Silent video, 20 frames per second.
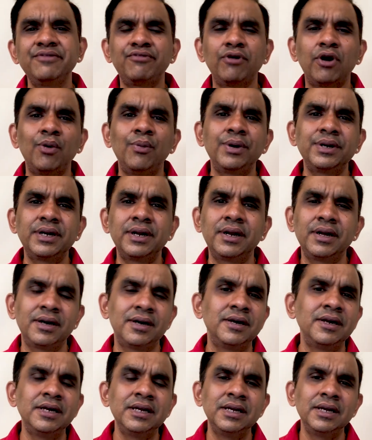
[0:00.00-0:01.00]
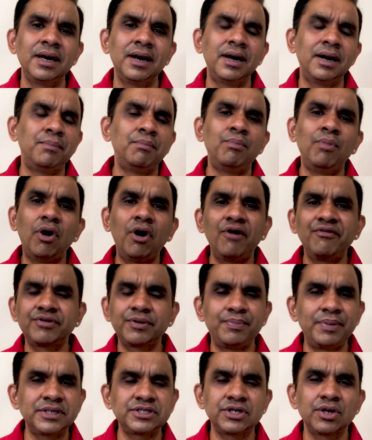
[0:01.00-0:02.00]
forwarded a
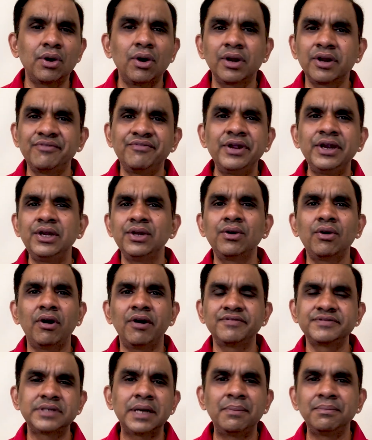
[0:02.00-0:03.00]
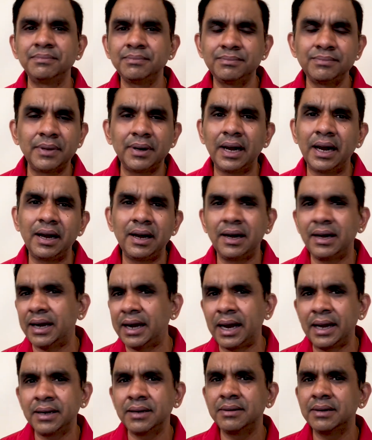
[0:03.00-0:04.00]
morphed picture or a video of some
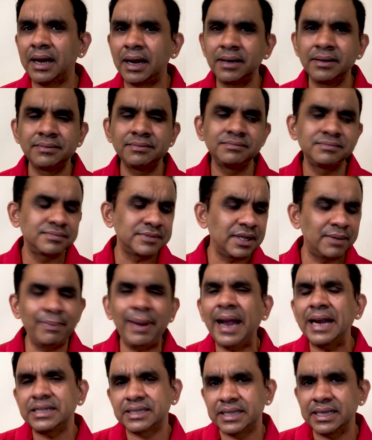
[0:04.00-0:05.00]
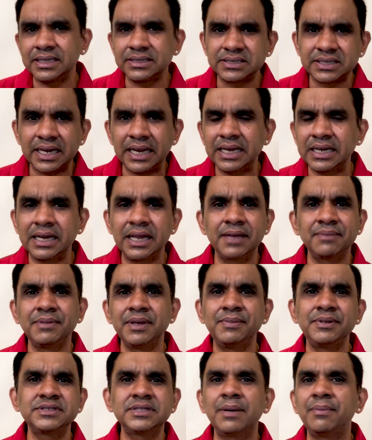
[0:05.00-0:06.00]
bad things, right? Like
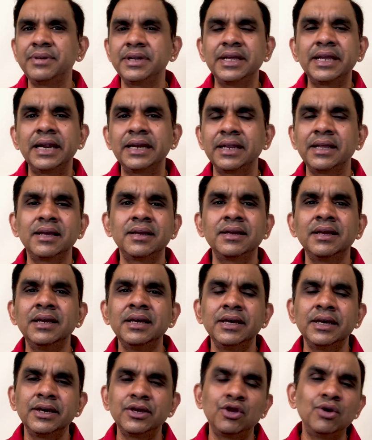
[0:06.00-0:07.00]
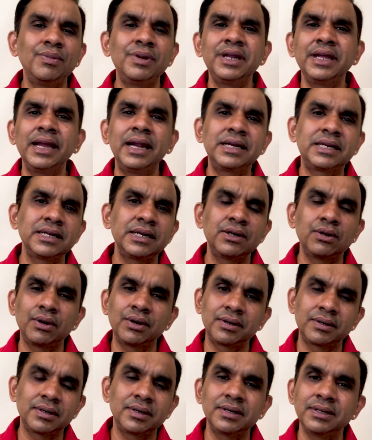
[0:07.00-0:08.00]
maybe somebody getting humiliated
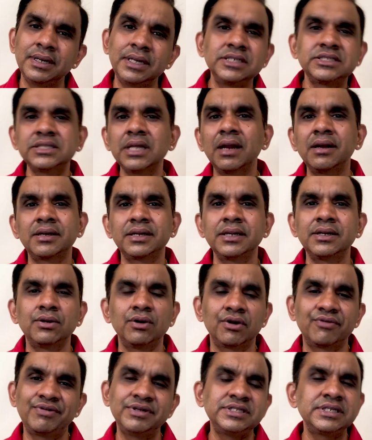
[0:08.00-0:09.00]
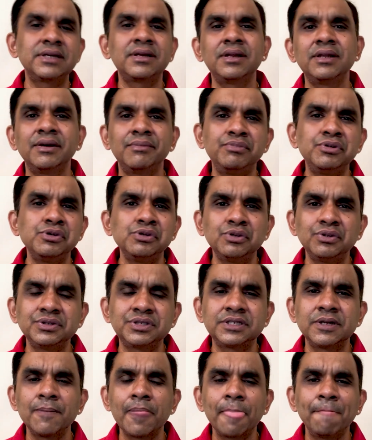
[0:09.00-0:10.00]
or insulted or physically
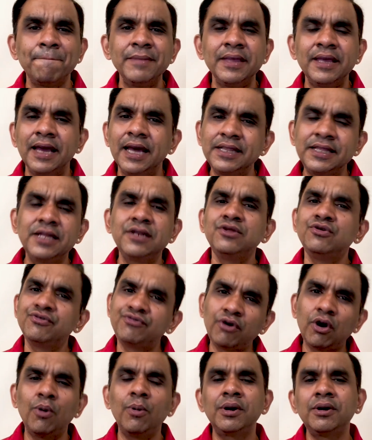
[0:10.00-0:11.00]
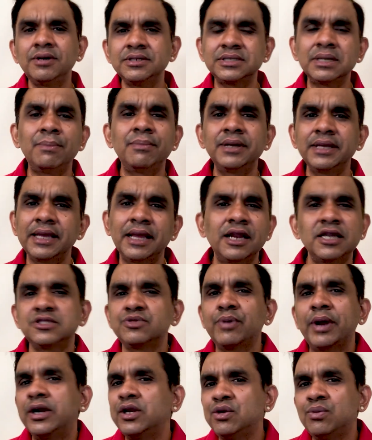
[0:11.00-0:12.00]
abused, and then you forward it to somebody else.
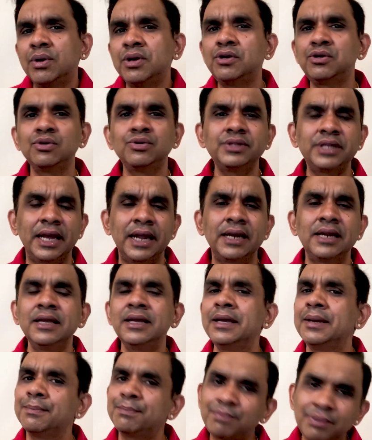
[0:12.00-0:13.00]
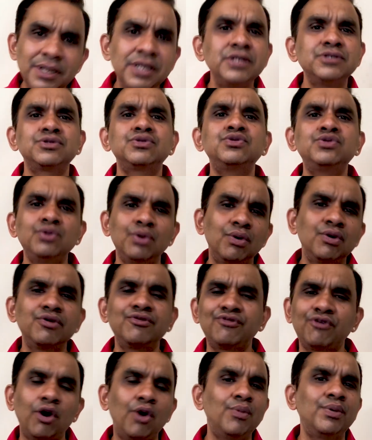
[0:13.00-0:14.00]
Why do you want to do that? Please don't
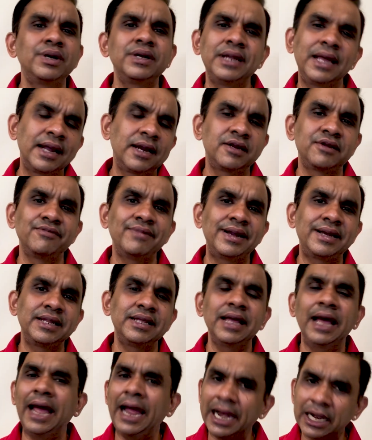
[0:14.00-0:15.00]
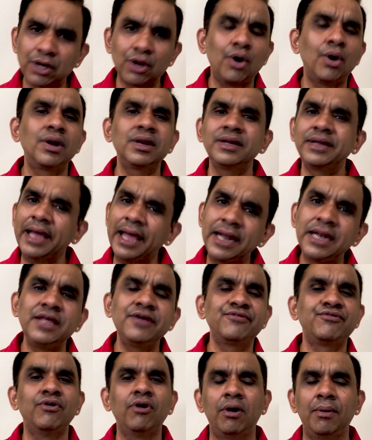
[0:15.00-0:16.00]
forward negativity at all in any
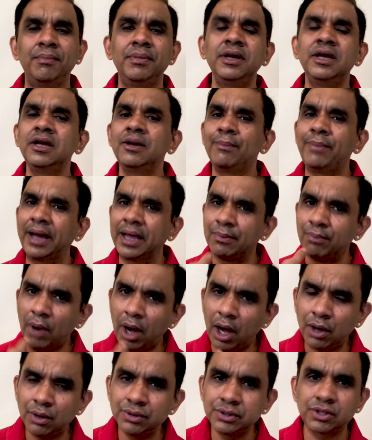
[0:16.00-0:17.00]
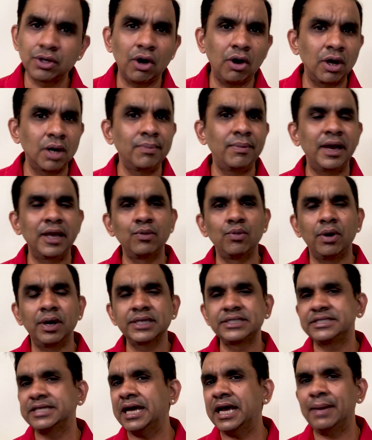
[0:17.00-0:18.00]
form, by mouth or by
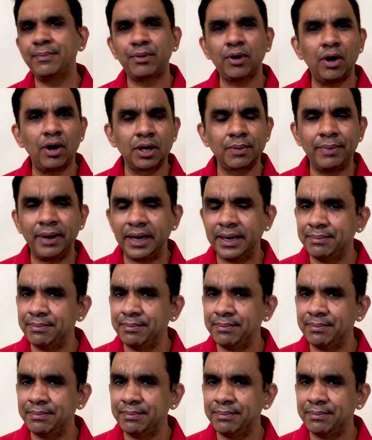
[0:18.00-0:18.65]
WhatsApp or by